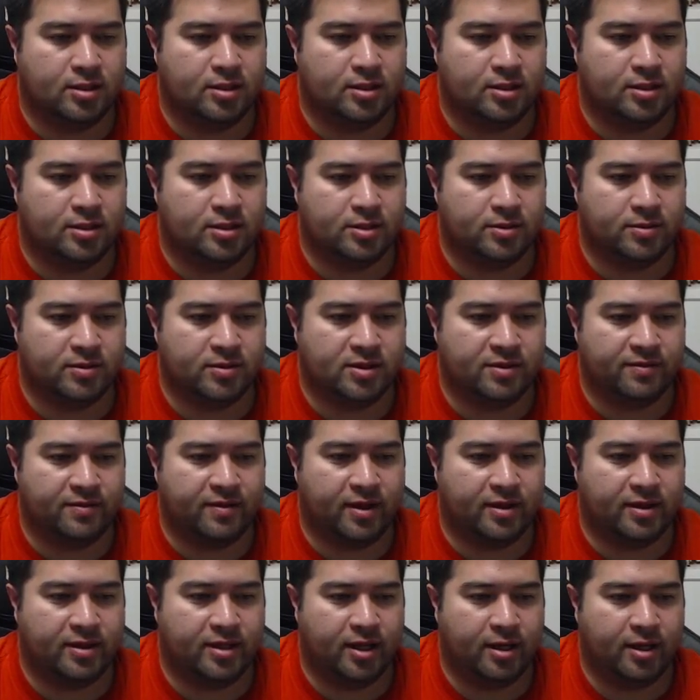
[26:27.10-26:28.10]
so once I've
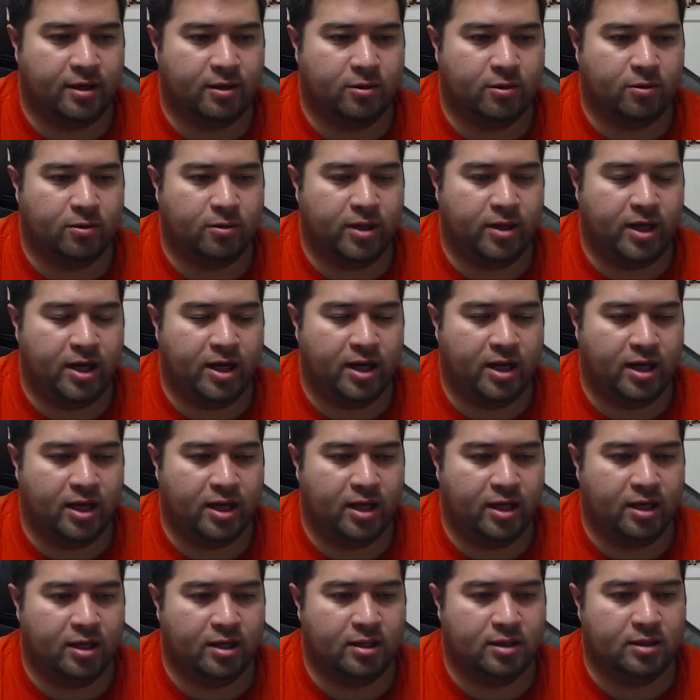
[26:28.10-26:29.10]
got that
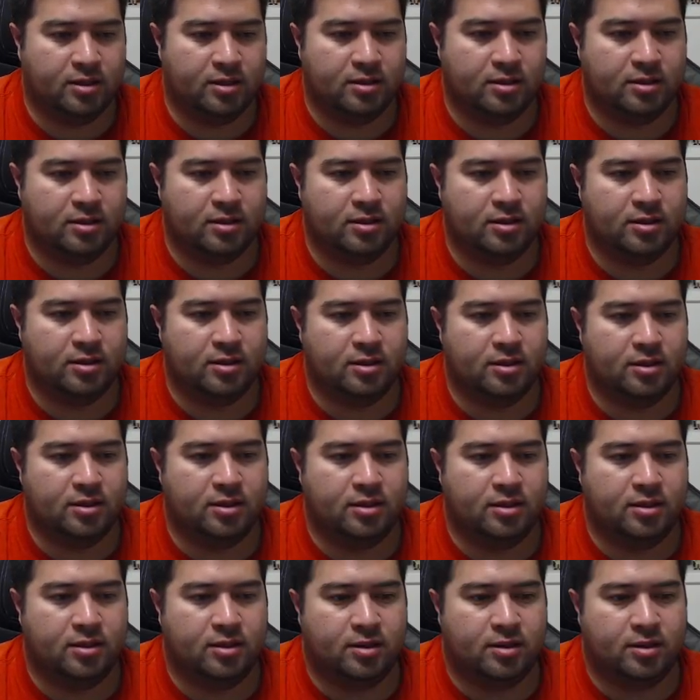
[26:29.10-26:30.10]
greeting,
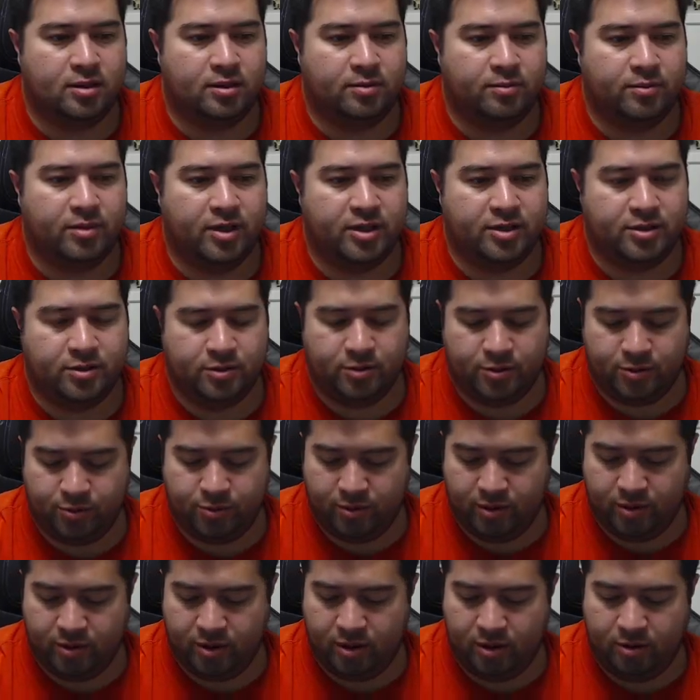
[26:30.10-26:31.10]
message
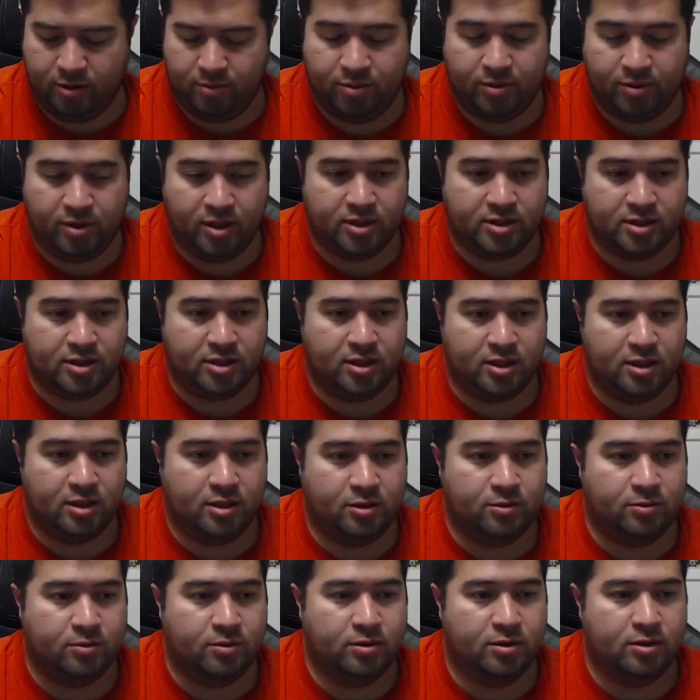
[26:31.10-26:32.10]
will plus
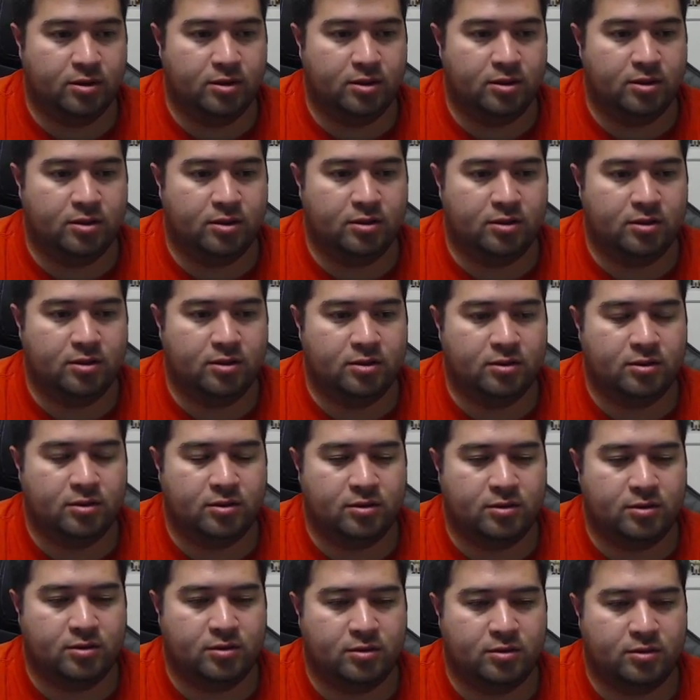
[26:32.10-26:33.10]
equal
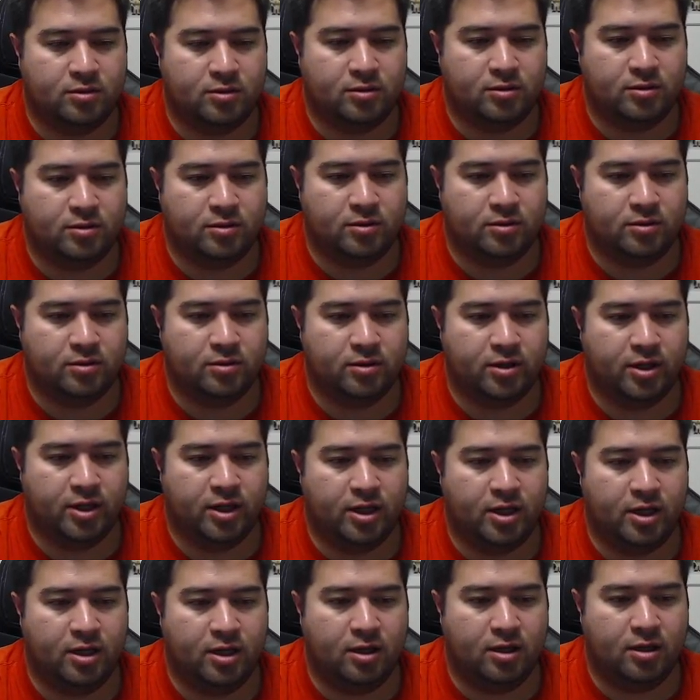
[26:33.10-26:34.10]

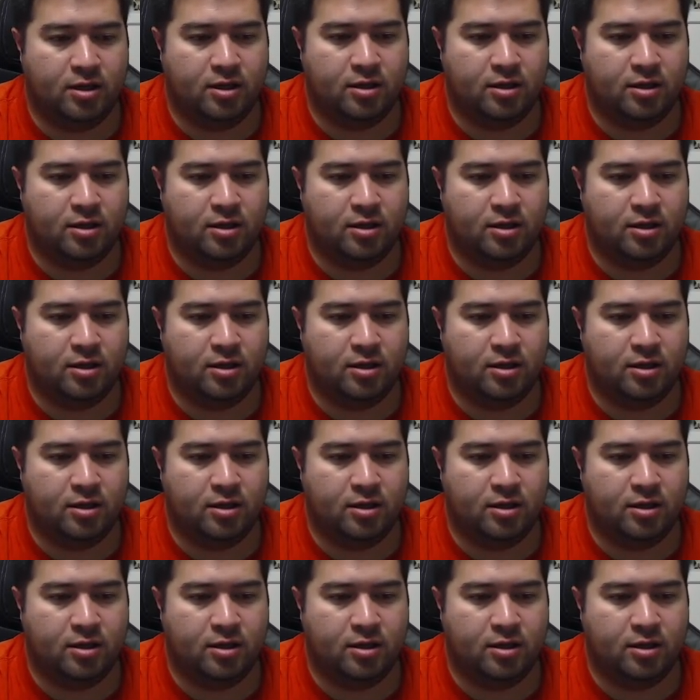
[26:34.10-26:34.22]
greeting.